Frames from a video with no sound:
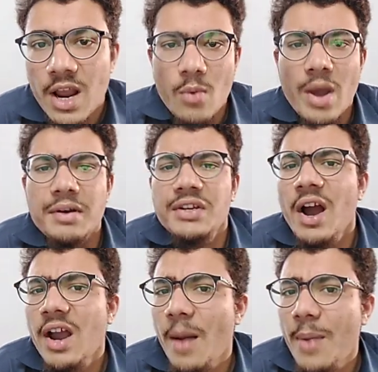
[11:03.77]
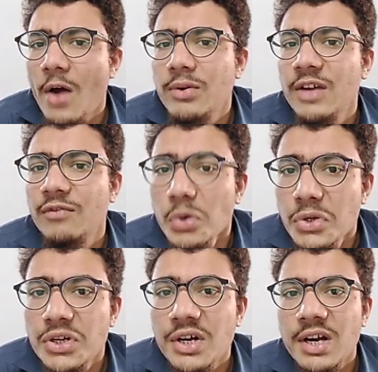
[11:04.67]
When we talk about the
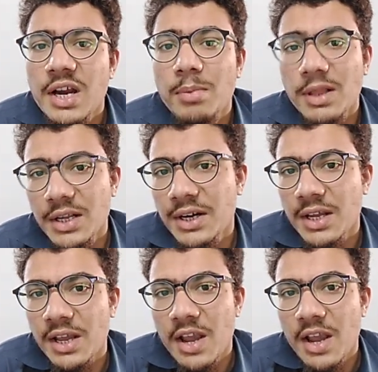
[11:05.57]
future ability,